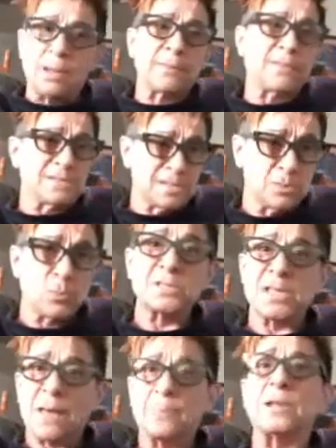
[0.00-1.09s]
this is what's
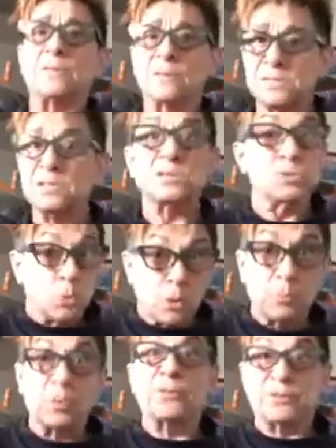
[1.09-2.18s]
happening, this is
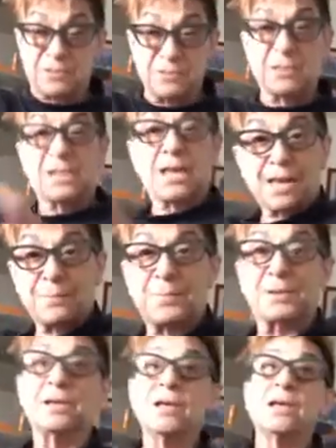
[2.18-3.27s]
normal, this is going to
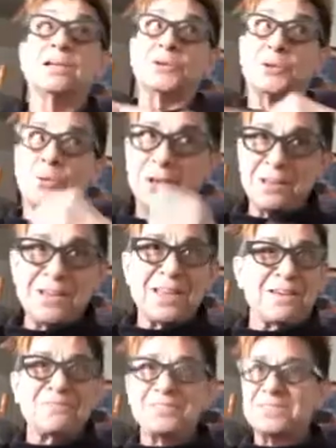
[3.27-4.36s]
happen,
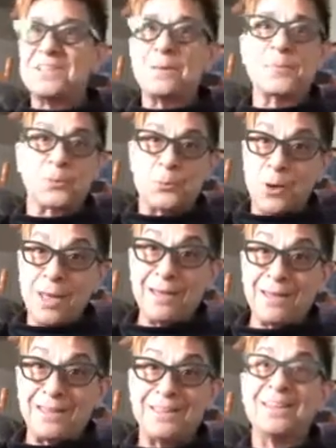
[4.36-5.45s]
every step of the
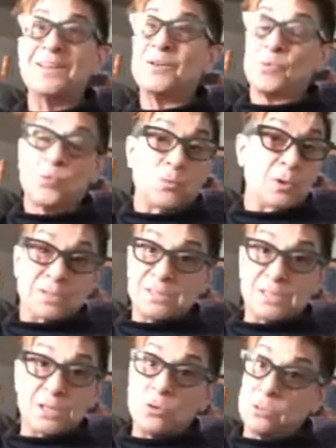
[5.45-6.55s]
way is
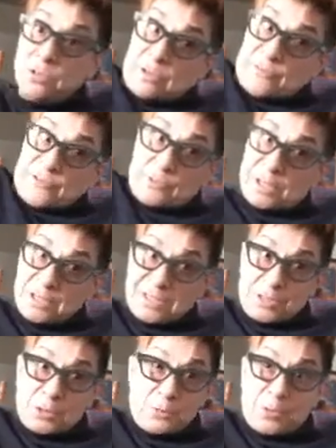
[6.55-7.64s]
the only, and for me it's the
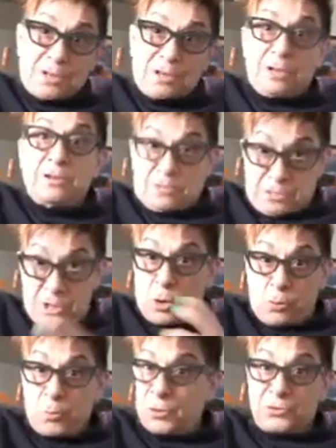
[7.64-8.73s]
only way to
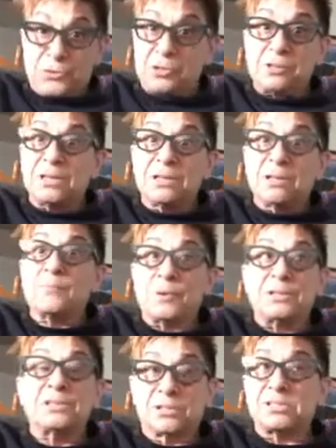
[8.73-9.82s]
go personally,
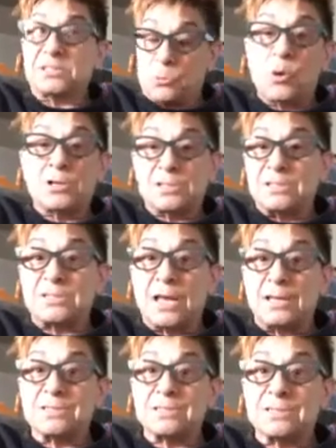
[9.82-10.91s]
but because it was
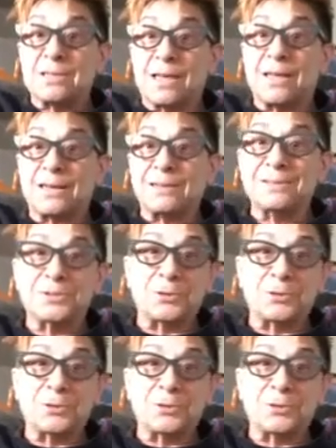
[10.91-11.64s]
intense. And